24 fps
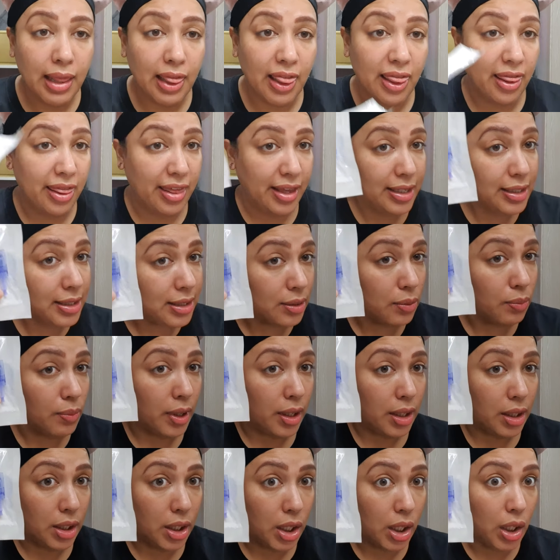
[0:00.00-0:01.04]
This
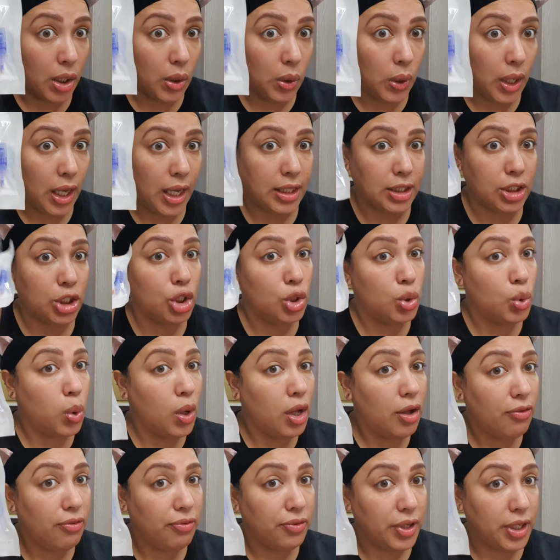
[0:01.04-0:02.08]
one though has
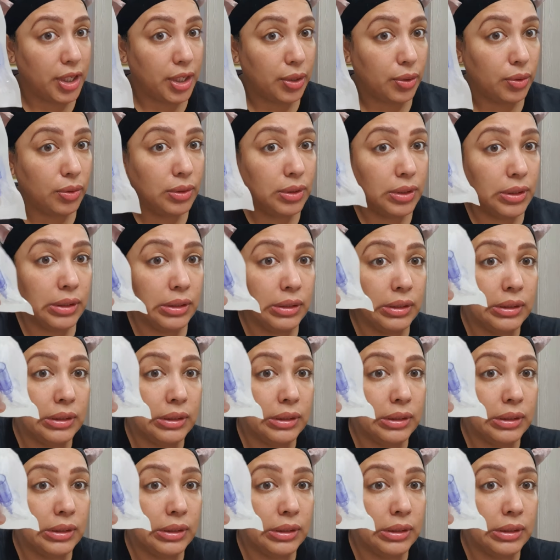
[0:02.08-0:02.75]
12 needles.